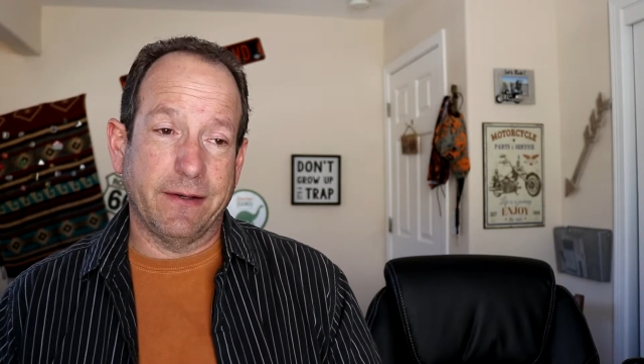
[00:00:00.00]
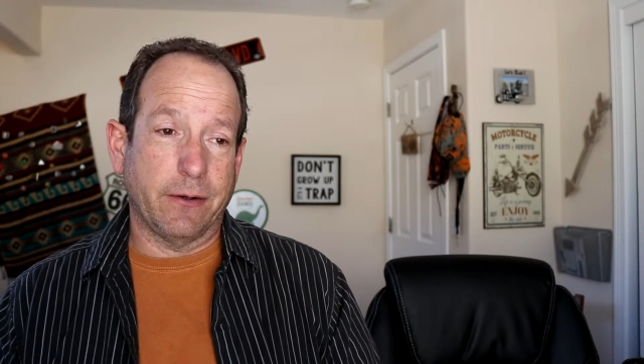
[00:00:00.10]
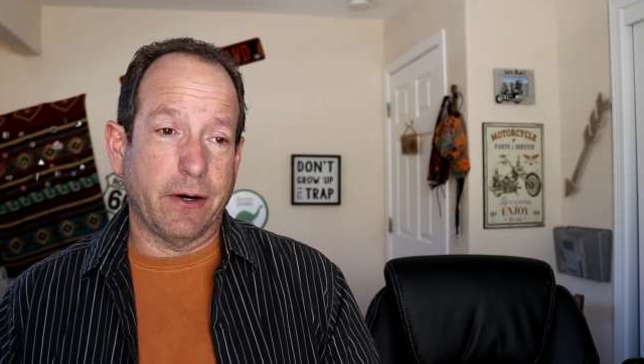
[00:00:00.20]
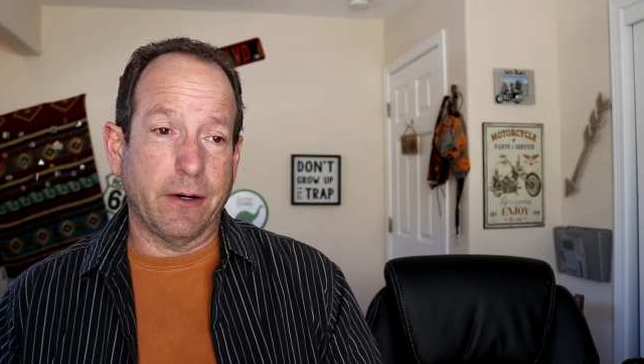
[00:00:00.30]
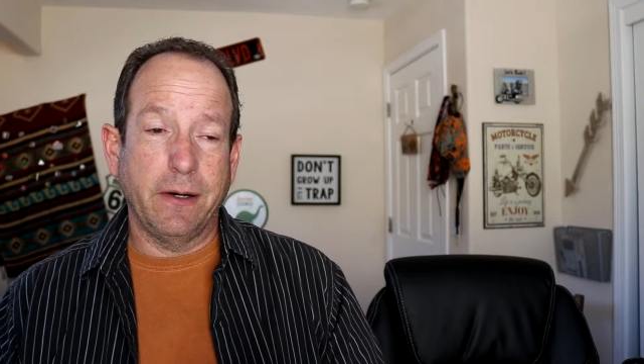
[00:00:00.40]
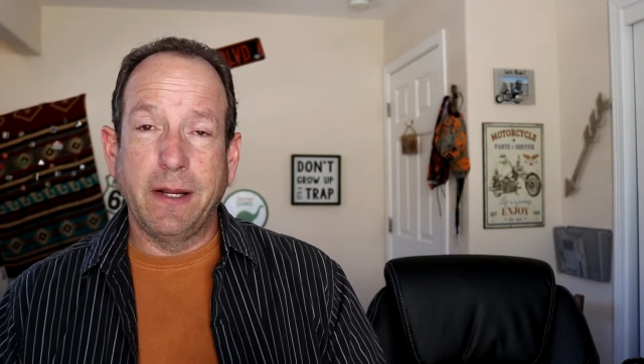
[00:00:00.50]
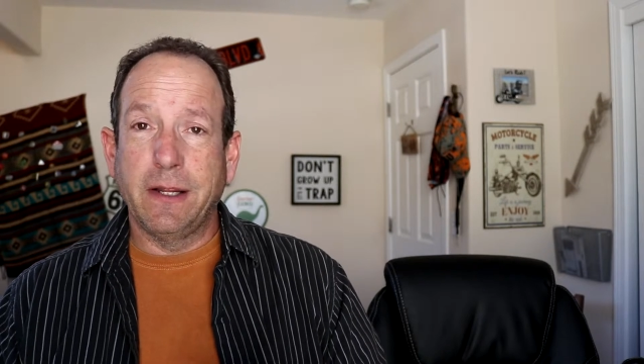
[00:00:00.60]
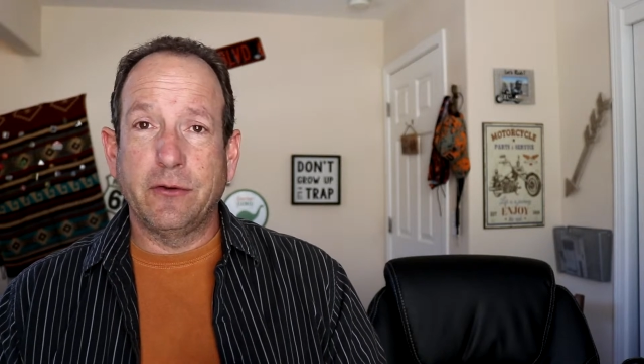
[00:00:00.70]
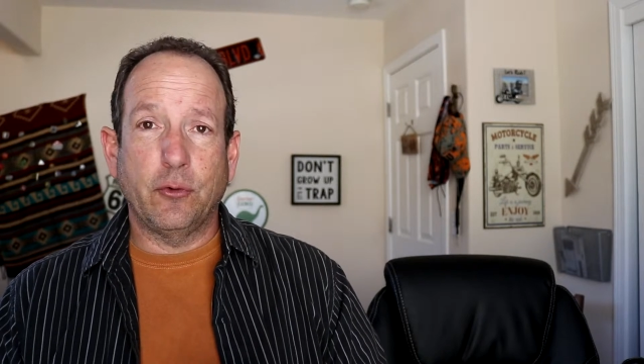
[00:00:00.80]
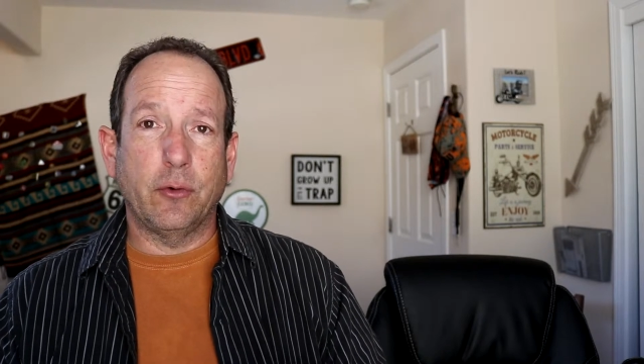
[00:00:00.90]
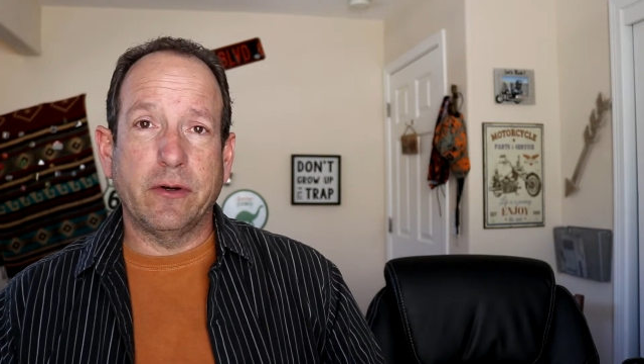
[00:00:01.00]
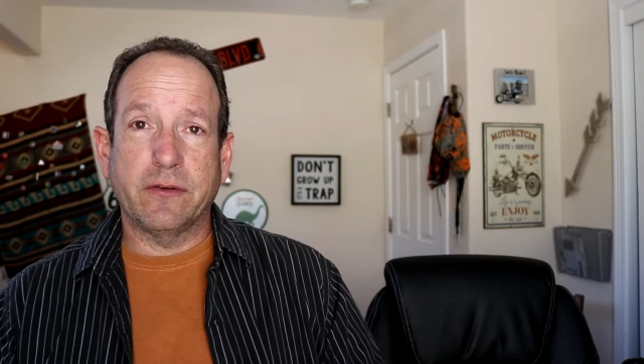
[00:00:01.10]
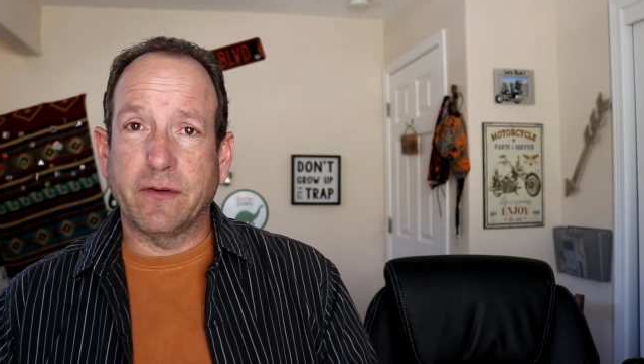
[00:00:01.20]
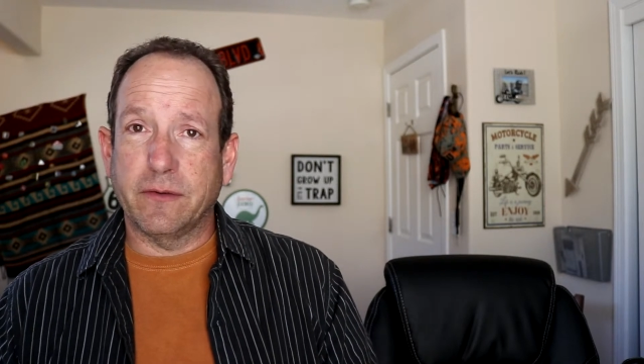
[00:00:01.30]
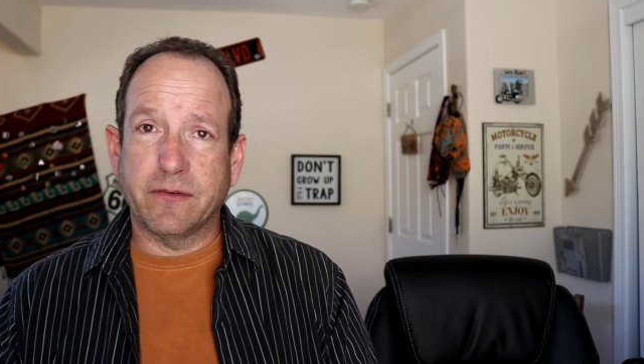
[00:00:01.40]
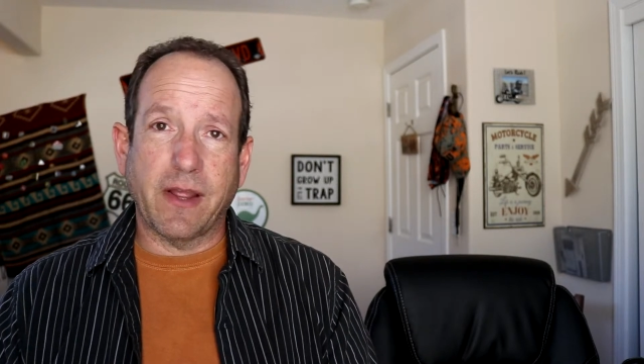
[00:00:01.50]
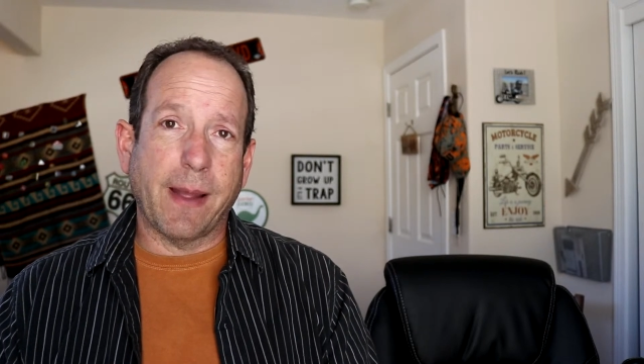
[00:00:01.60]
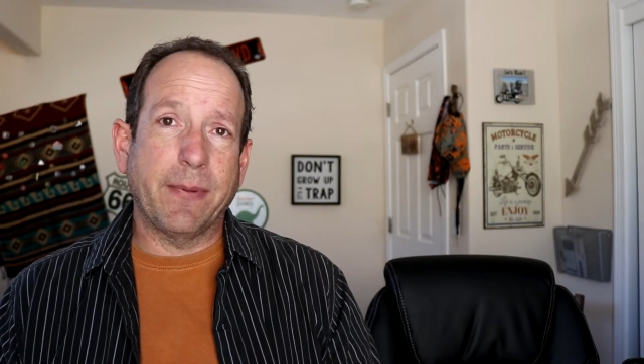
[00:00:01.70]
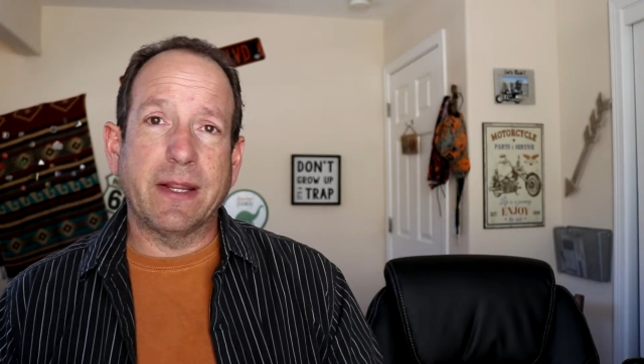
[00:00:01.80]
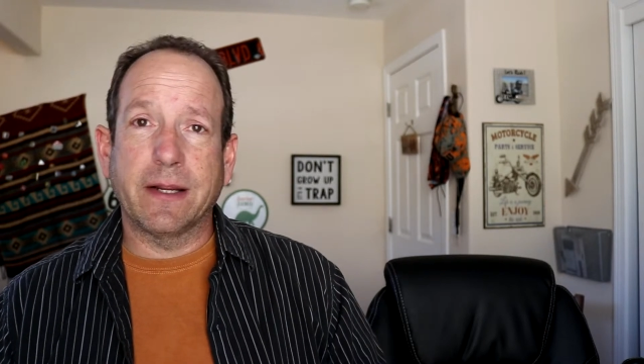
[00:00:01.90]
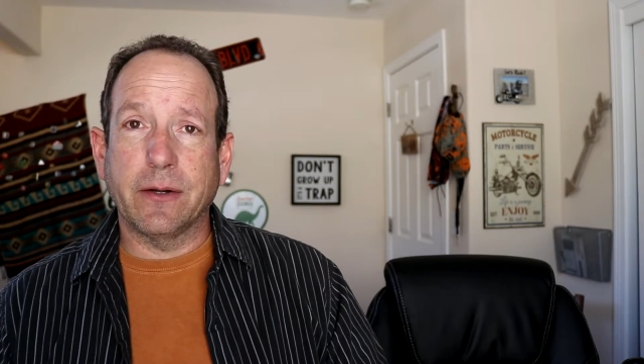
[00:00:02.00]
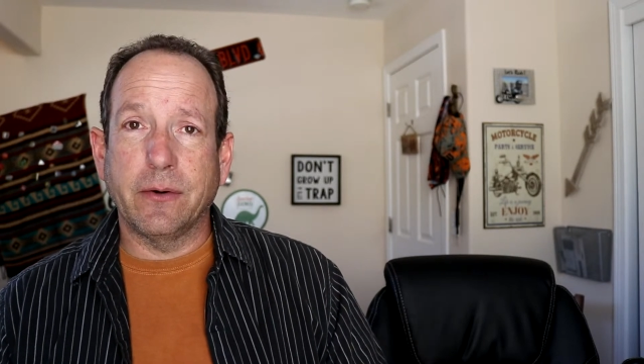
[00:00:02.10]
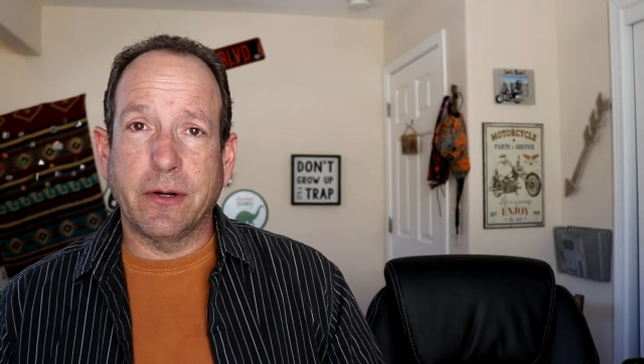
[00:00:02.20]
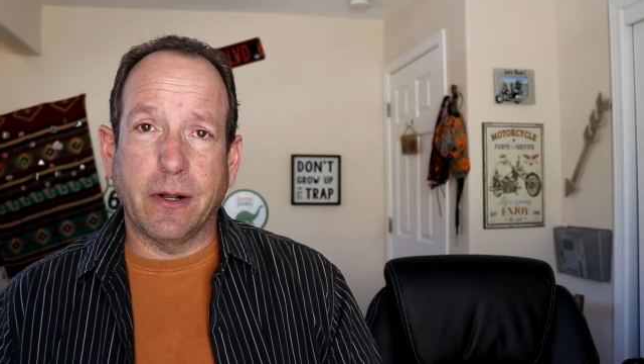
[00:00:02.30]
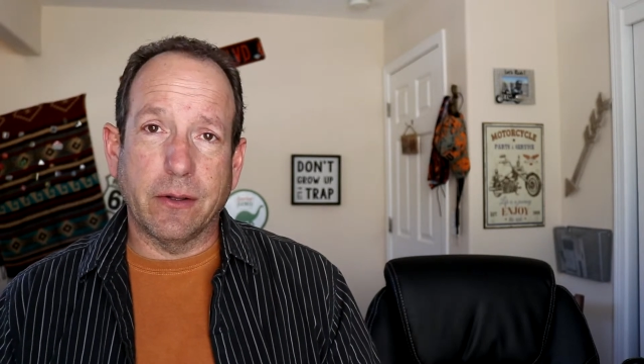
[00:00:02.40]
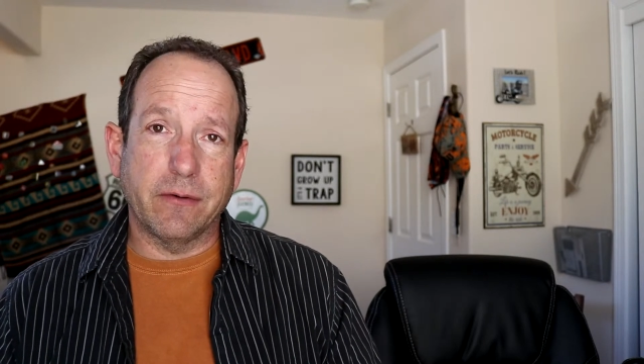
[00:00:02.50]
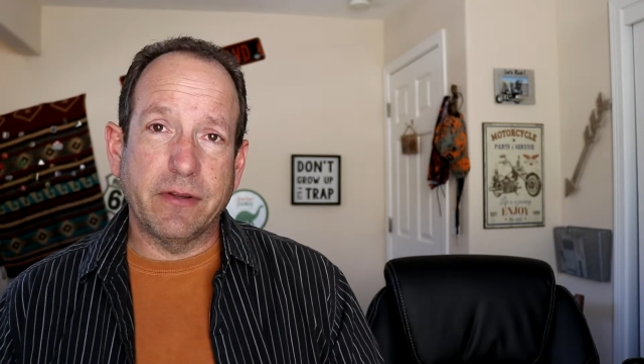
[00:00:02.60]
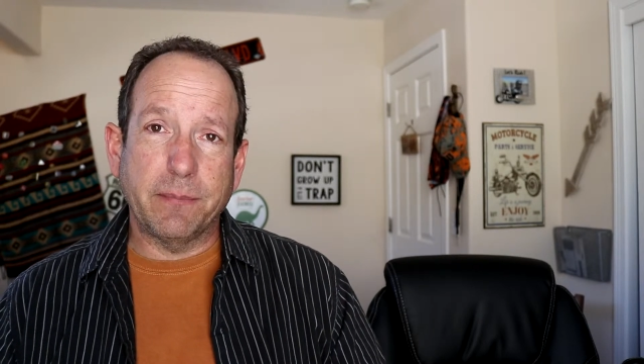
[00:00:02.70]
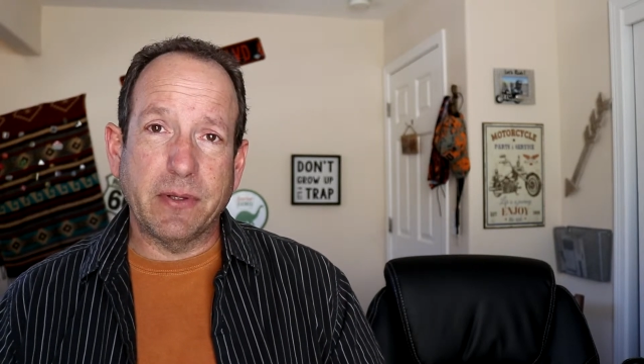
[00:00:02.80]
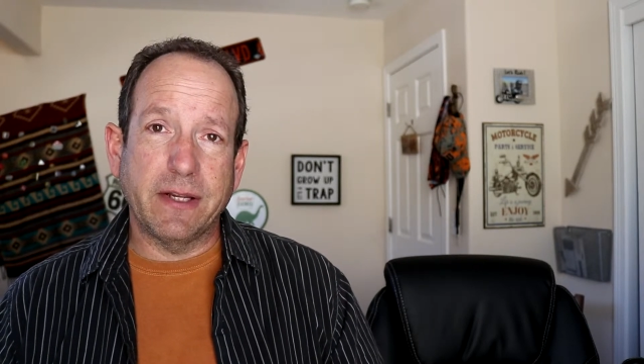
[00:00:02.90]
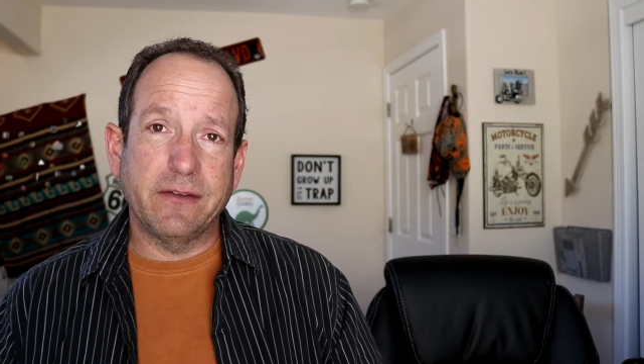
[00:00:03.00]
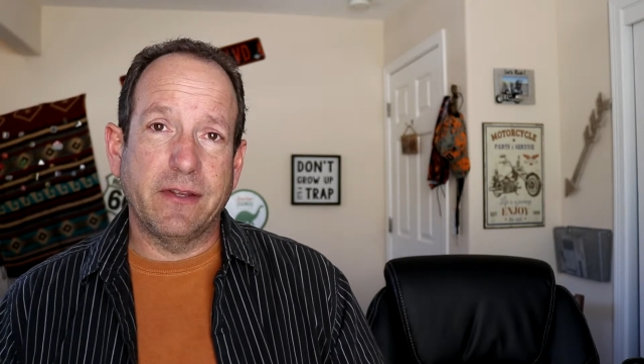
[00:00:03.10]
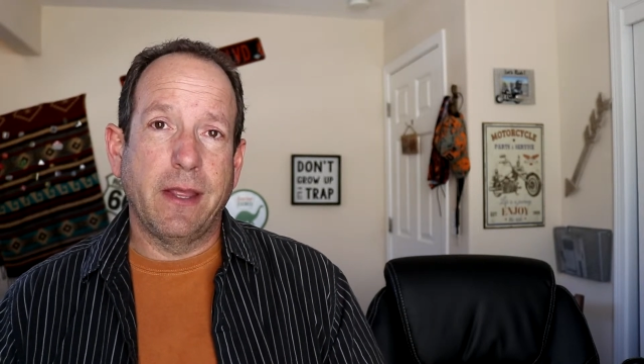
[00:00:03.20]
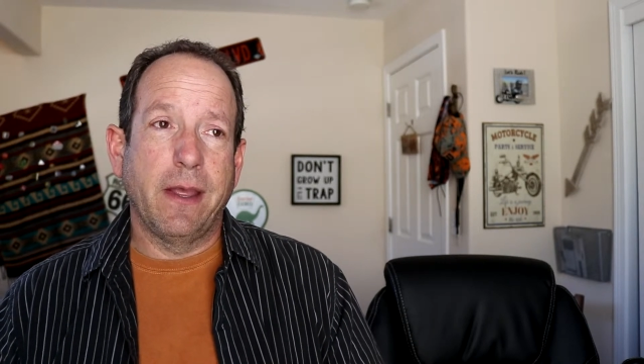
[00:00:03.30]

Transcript: There are tourists stopping and going all over the place.